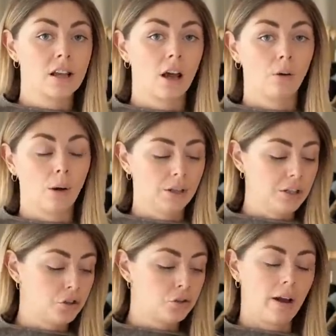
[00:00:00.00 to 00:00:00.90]
So I
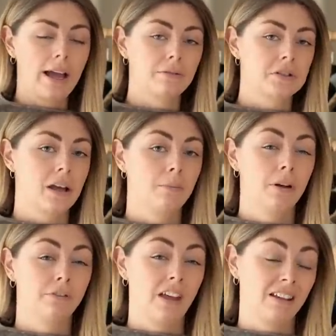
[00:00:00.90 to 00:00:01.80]
wanted to try out some
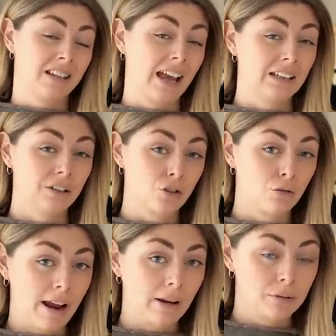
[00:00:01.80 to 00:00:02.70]
of their tailored
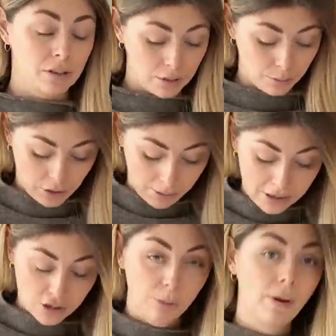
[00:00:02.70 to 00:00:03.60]
trousers, which I'm
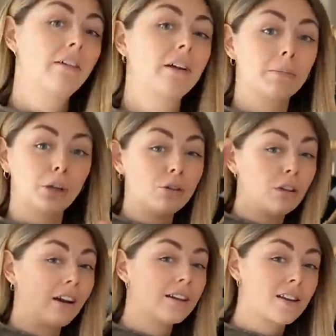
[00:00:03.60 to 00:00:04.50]
actually wearing, but you
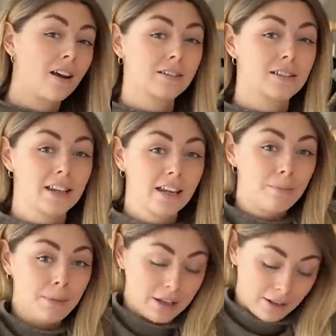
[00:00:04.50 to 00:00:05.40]
guys can't
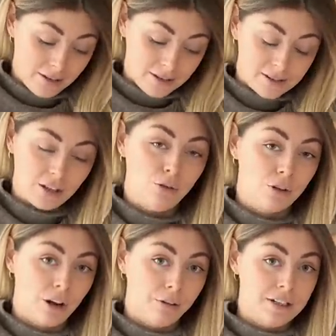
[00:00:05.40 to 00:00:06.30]
see because you
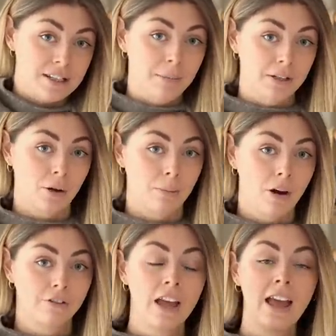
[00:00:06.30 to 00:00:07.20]
can only see my top
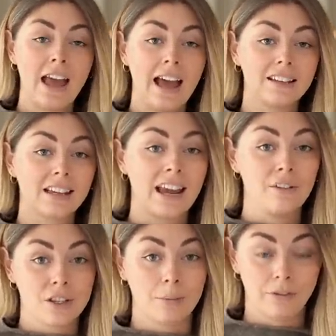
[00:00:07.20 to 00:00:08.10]
half. And I
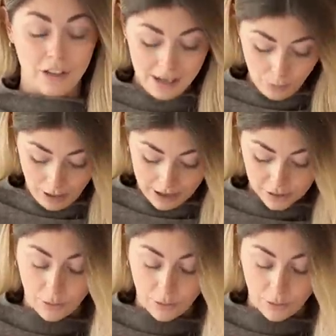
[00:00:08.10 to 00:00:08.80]
have some of the knitwear.